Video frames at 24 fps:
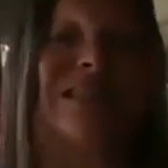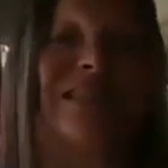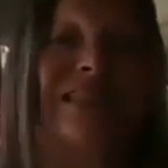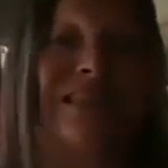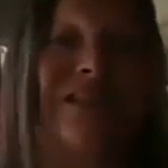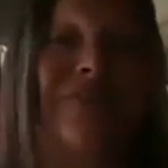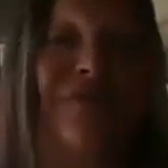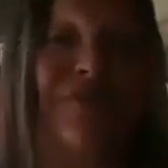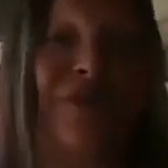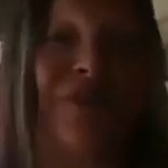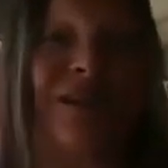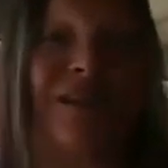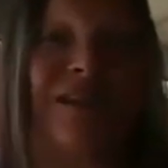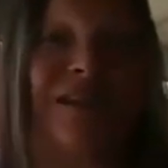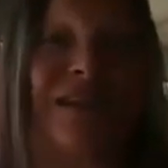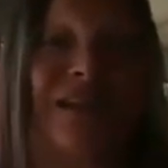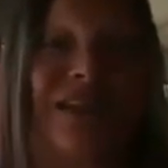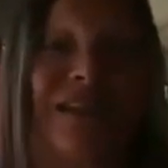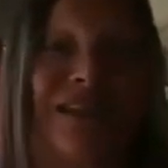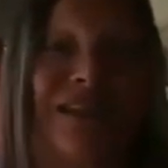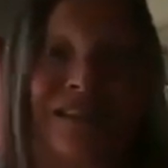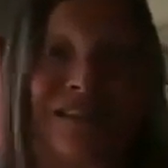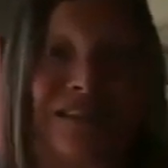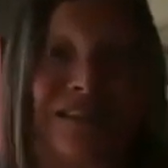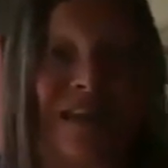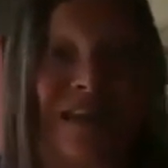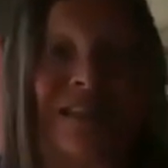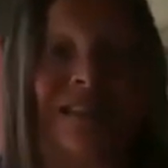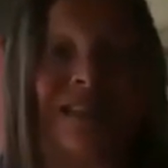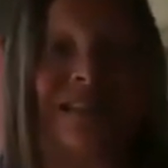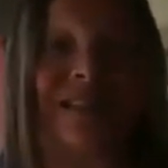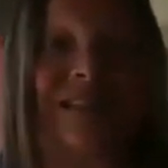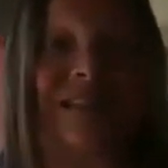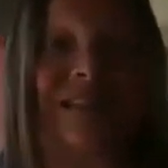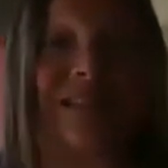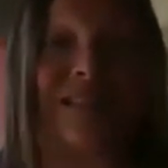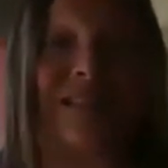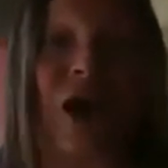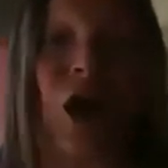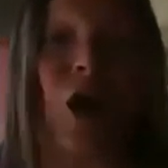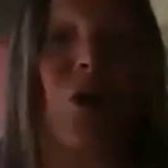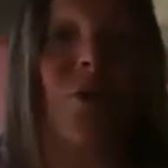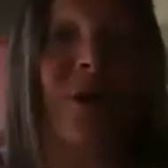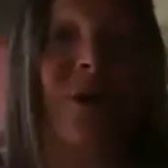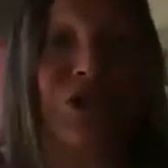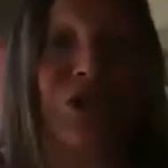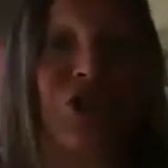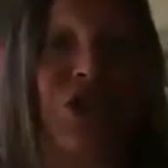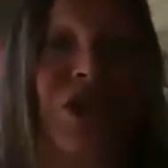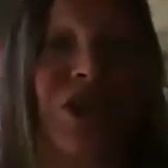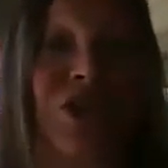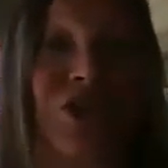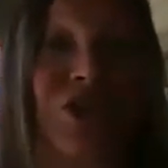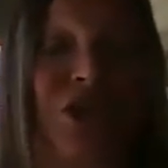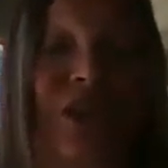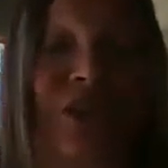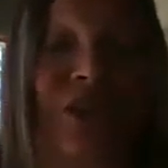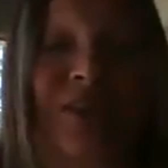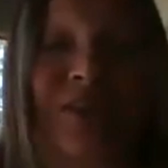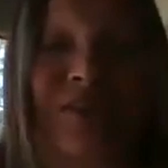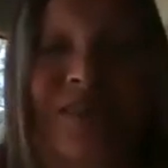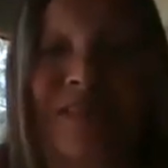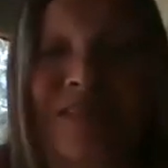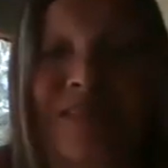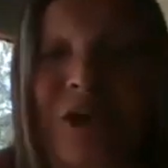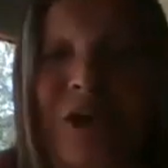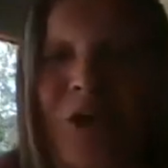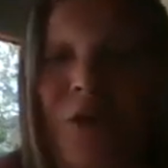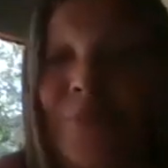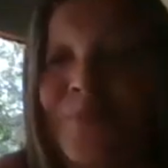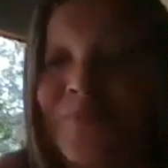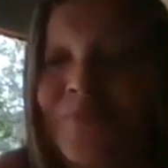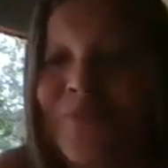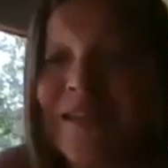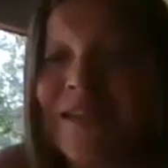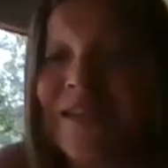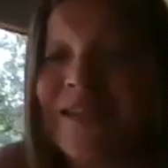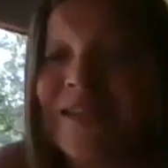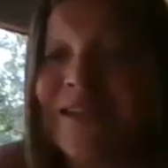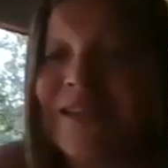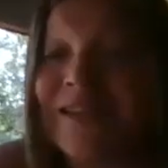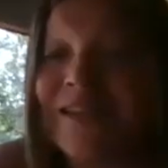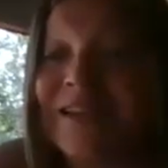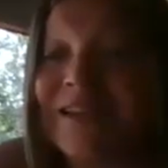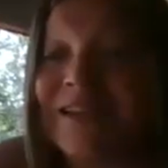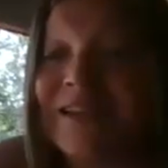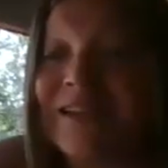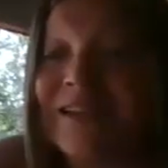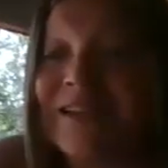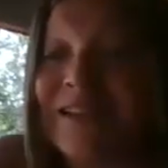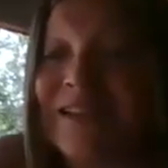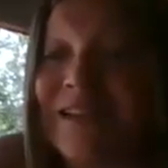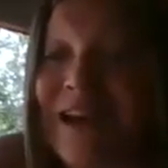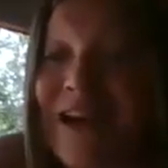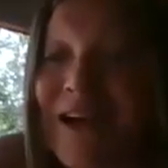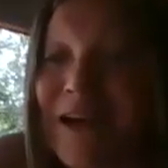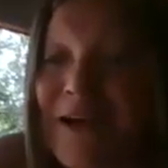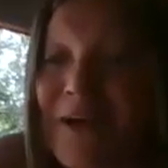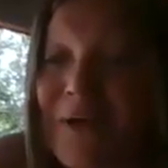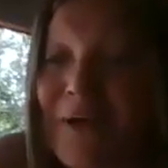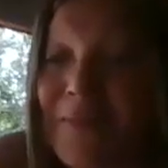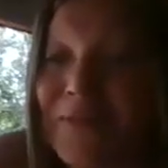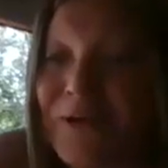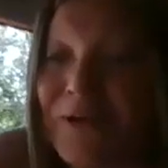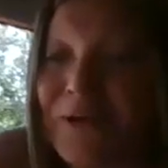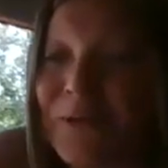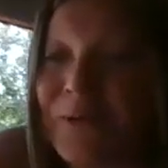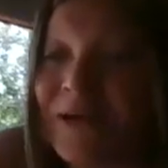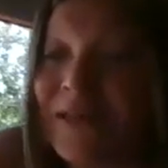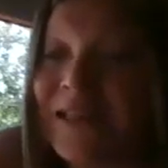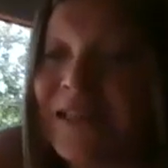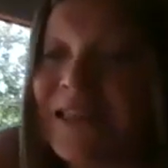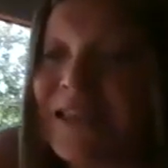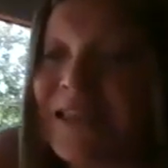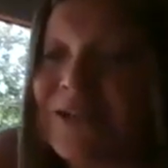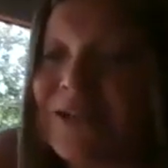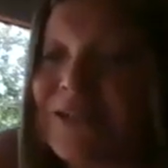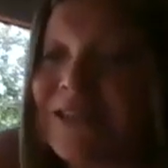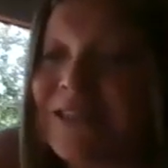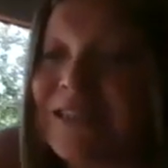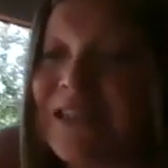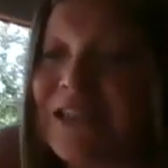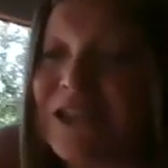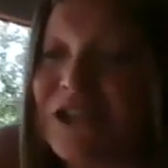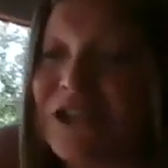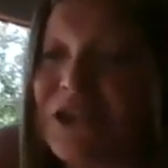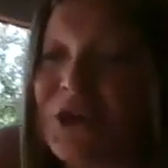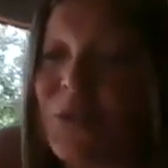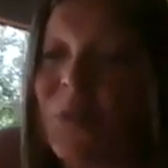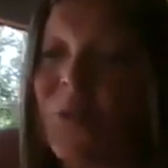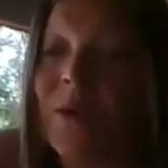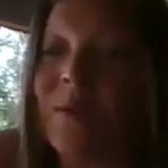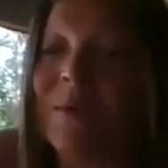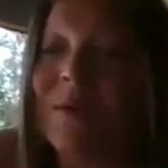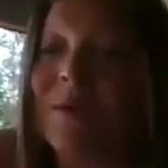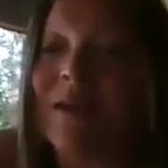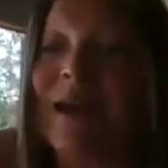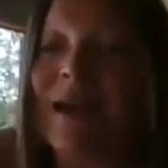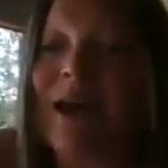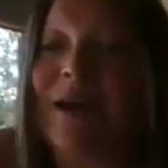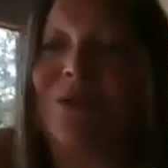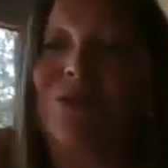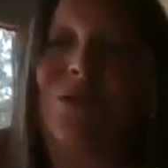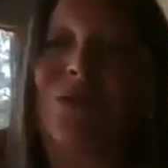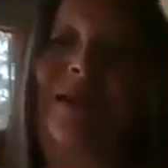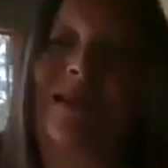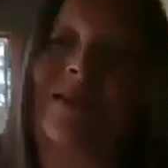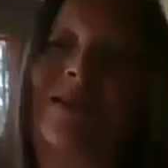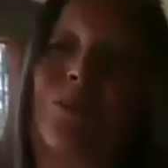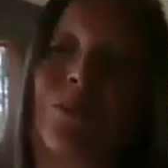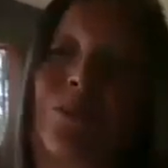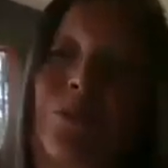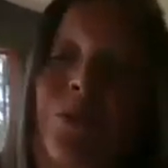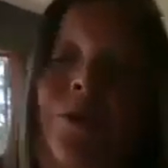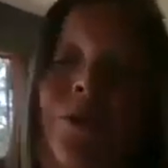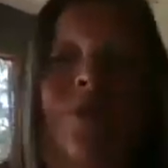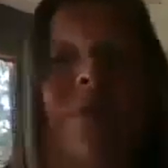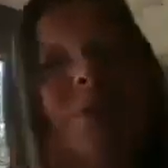different, and sex is always changing. So really good teaching women how to explore